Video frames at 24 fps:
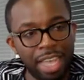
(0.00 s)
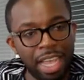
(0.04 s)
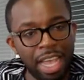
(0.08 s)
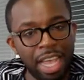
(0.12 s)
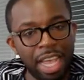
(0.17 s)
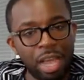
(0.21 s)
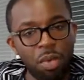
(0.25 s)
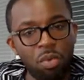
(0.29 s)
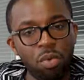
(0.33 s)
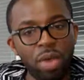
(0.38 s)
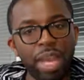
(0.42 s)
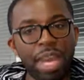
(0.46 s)

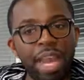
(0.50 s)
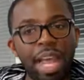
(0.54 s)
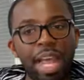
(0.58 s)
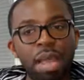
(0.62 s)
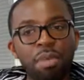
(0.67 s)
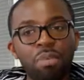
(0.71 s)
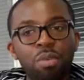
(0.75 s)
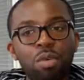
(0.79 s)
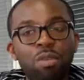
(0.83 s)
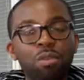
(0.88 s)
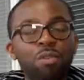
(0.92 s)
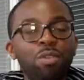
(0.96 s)
When I
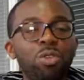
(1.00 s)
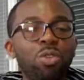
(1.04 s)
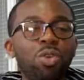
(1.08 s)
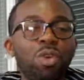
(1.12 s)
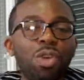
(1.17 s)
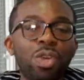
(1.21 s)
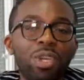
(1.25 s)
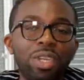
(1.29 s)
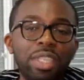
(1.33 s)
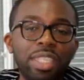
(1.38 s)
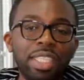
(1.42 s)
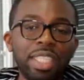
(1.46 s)
moved to
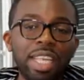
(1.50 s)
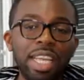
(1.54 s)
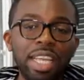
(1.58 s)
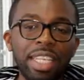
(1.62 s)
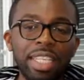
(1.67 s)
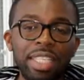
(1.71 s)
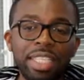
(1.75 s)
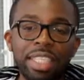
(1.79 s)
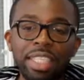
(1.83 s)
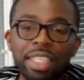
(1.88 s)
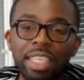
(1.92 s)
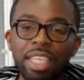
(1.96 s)
Oyo
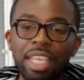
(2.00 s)
State,